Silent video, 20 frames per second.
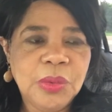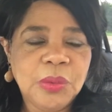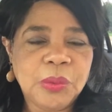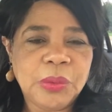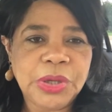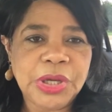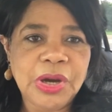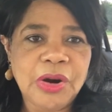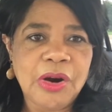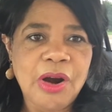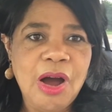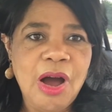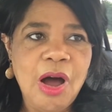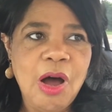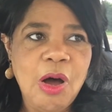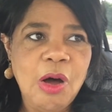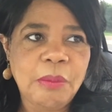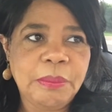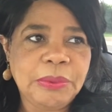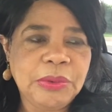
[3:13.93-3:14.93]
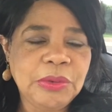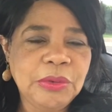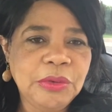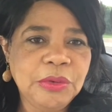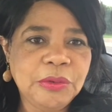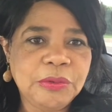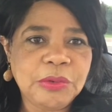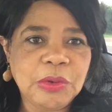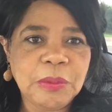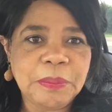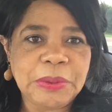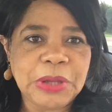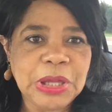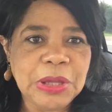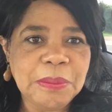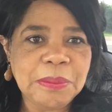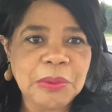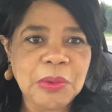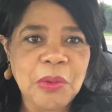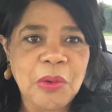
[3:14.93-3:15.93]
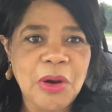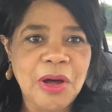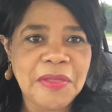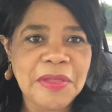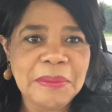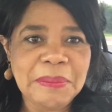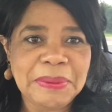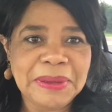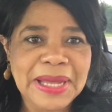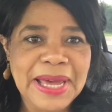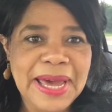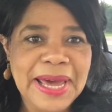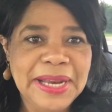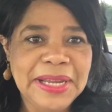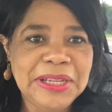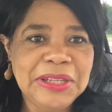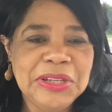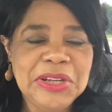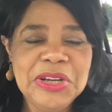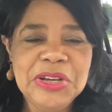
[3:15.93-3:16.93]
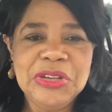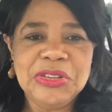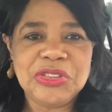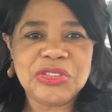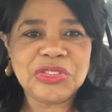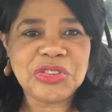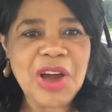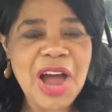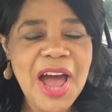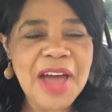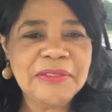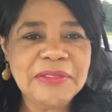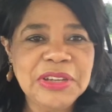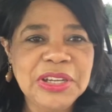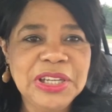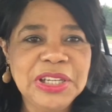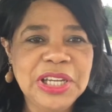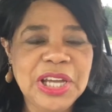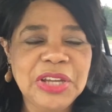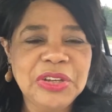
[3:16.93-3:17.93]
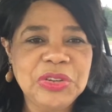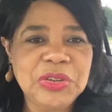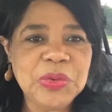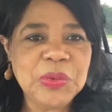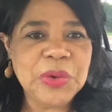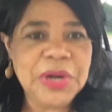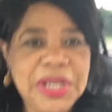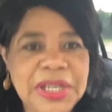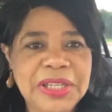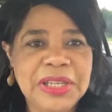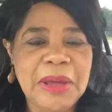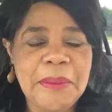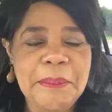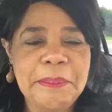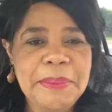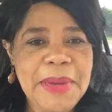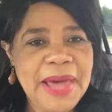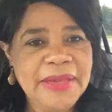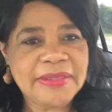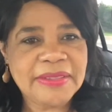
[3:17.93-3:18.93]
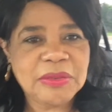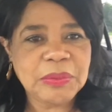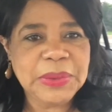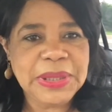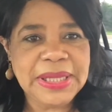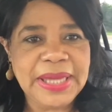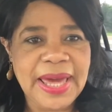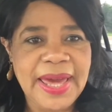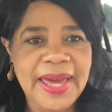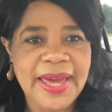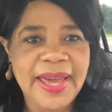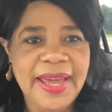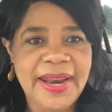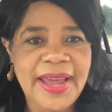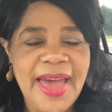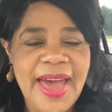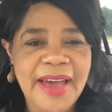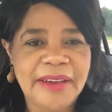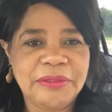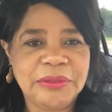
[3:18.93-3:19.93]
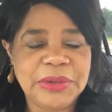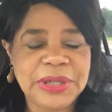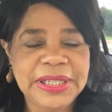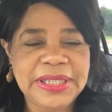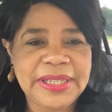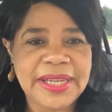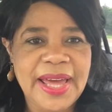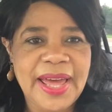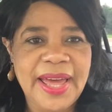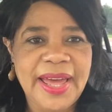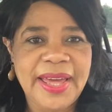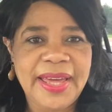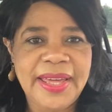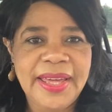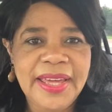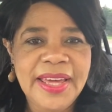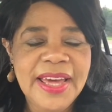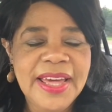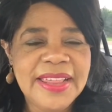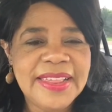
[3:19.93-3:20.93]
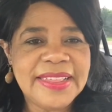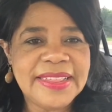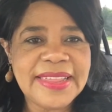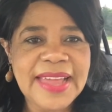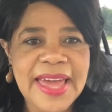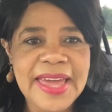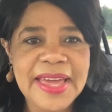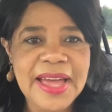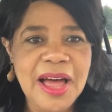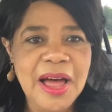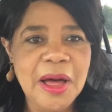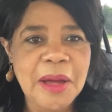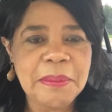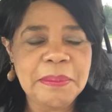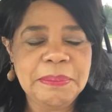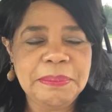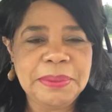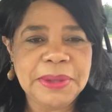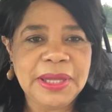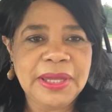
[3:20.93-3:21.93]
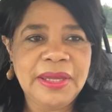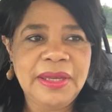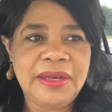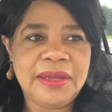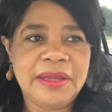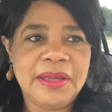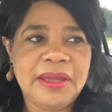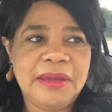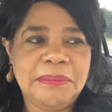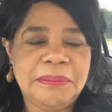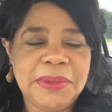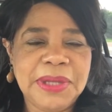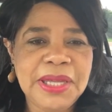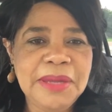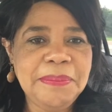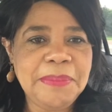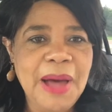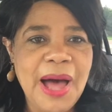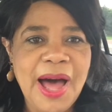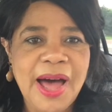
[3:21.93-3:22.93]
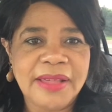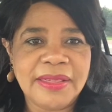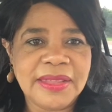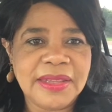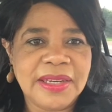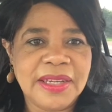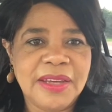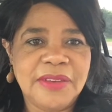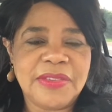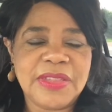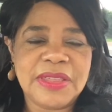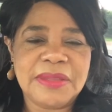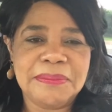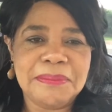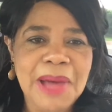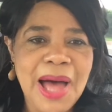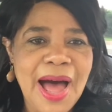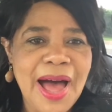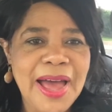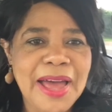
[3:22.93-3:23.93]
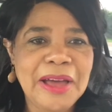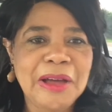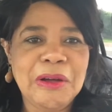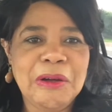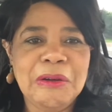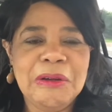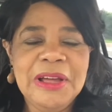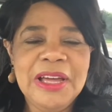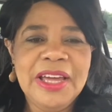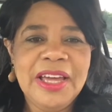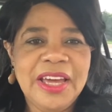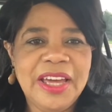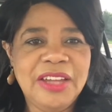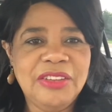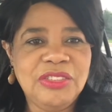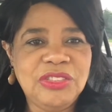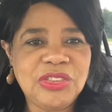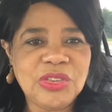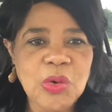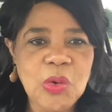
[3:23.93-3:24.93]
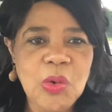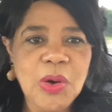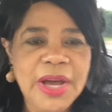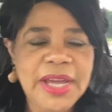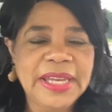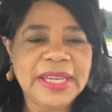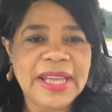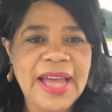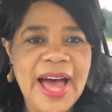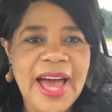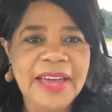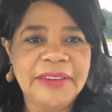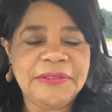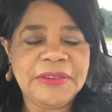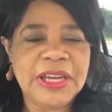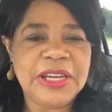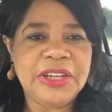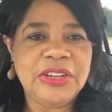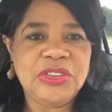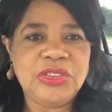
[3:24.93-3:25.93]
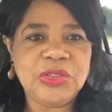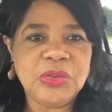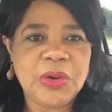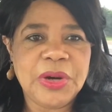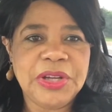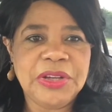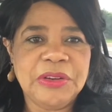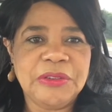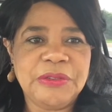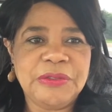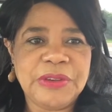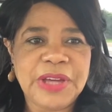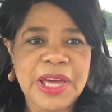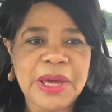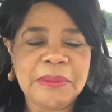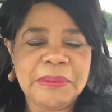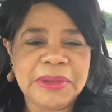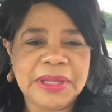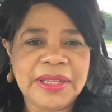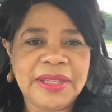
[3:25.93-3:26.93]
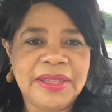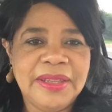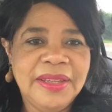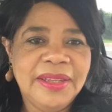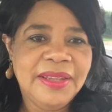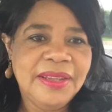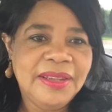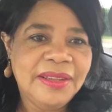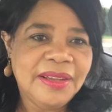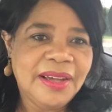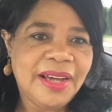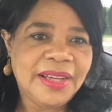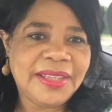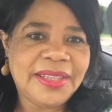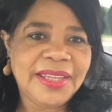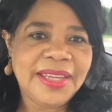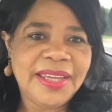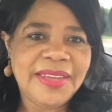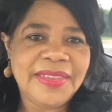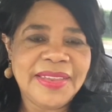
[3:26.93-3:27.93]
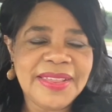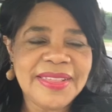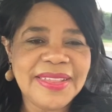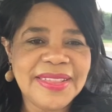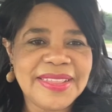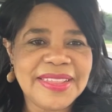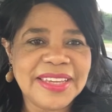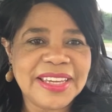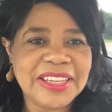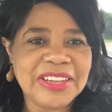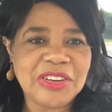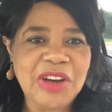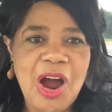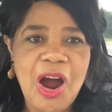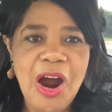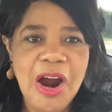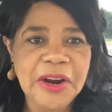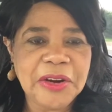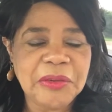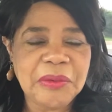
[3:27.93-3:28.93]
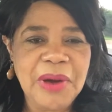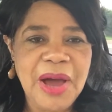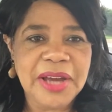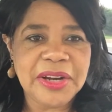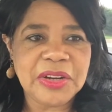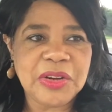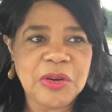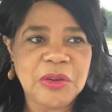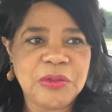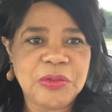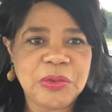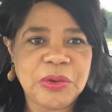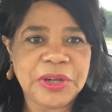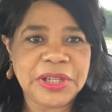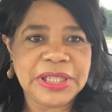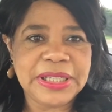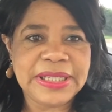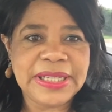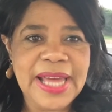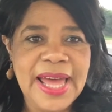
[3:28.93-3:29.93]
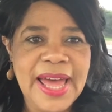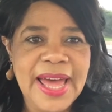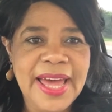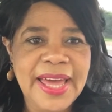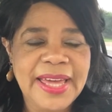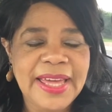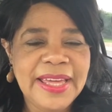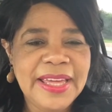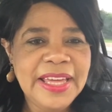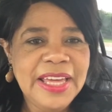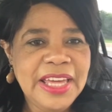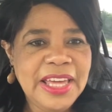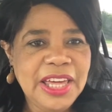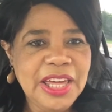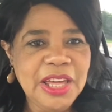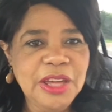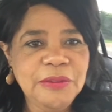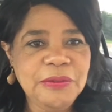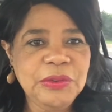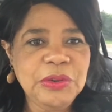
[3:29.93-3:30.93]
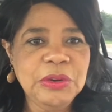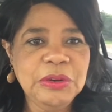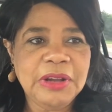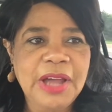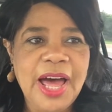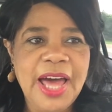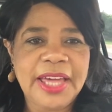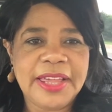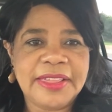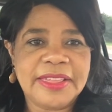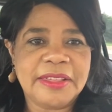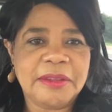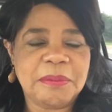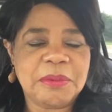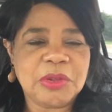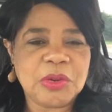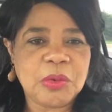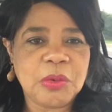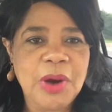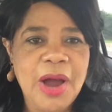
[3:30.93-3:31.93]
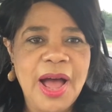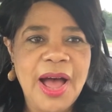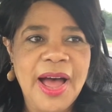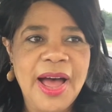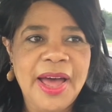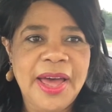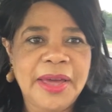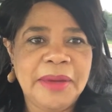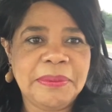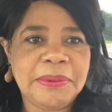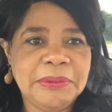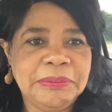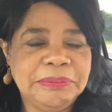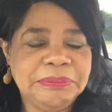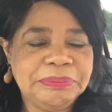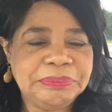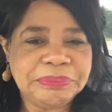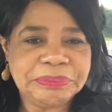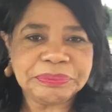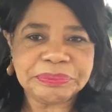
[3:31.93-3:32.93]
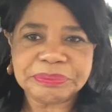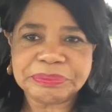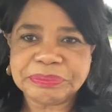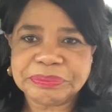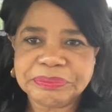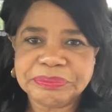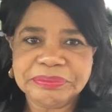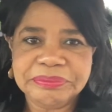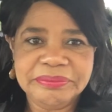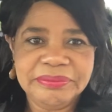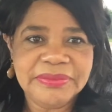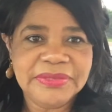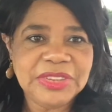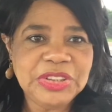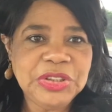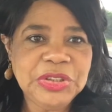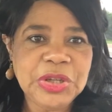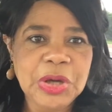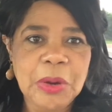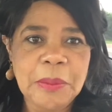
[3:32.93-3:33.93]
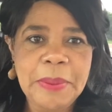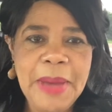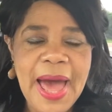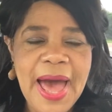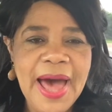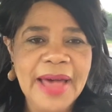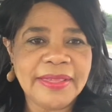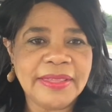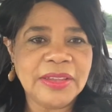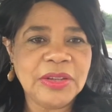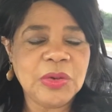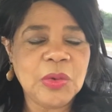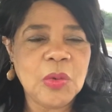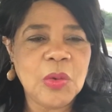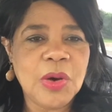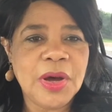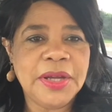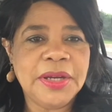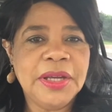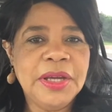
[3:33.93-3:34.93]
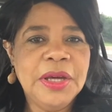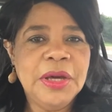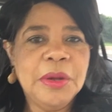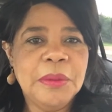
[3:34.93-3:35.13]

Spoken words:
We are all beautiful people on the planet, striving and doing the best we can every day. Stay upbeat. Be positive, smile, enjoy life, and enjoy your family. Again, this is the Car Chronicle for today. If you like, subscribe, you know, pass it on.